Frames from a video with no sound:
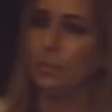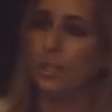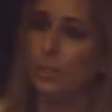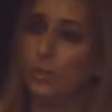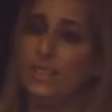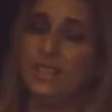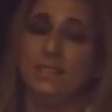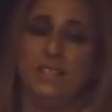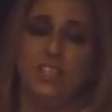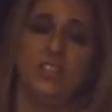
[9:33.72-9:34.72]
by using
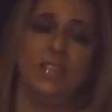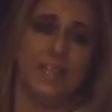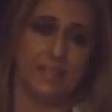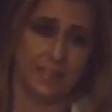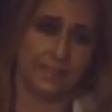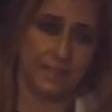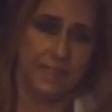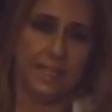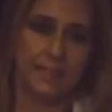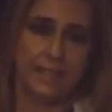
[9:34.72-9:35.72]
a digital asset
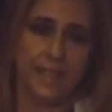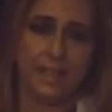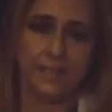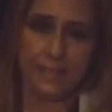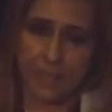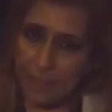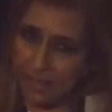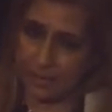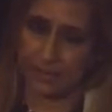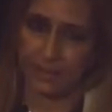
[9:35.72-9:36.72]
that has the
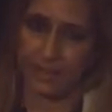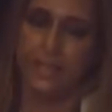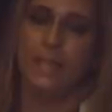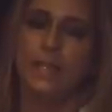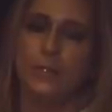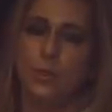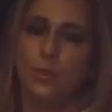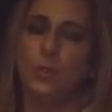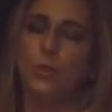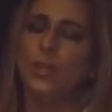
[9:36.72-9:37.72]
capacity
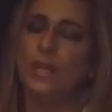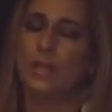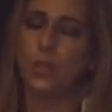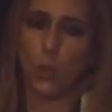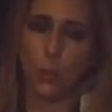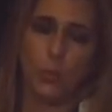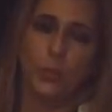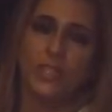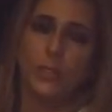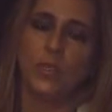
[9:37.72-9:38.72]
to cope
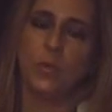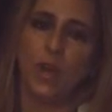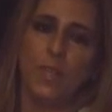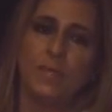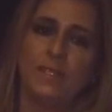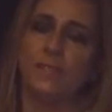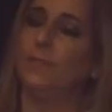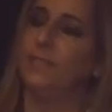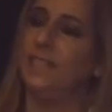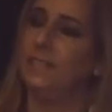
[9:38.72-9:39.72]
with the requirements
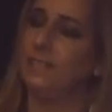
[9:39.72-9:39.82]
of the